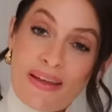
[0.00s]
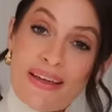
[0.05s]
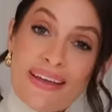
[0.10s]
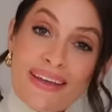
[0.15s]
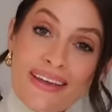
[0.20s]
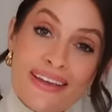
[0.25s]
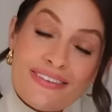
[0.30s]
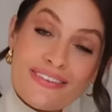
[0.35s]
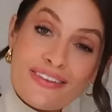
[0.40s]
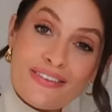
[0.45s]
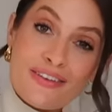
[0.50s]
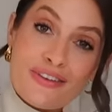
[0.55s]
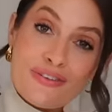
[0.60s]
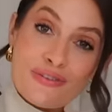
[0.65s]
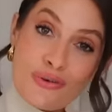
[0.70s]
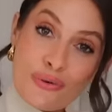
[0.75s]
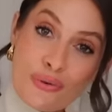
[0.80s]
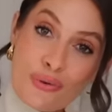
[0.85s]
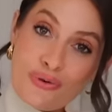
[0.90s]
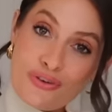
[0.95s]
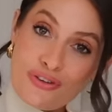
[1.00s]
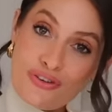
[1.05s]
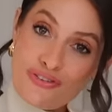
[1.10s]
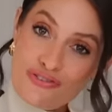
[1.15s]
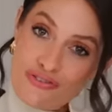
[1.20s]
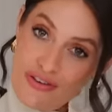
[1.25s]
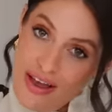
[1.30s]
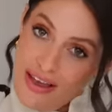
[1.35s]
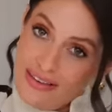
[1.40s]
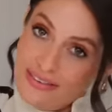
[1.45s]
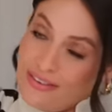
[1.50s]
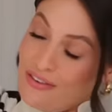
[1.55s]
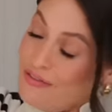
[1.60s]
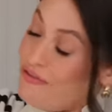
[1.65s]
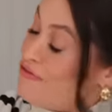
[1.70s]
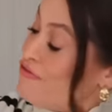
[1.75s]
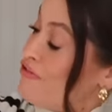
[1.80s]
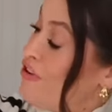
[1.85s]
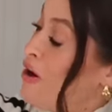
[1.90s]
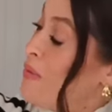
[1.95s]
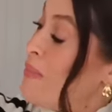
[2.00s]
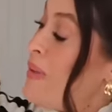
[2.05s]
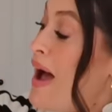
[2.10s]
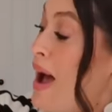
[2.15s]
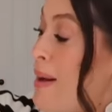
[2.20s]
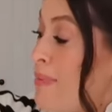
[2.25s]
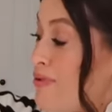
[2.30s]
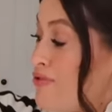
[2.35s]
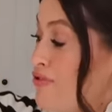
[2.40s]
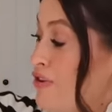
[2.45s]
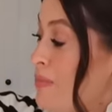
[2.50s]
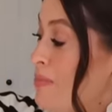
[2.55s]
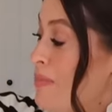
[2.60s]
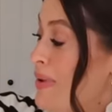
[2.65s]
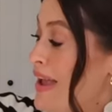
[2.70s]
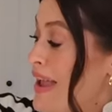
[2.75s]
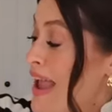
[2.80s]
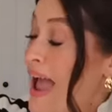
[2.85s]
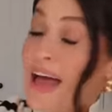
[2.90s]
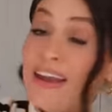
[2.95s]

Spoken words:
is this gorgeous dress from Abercrombie.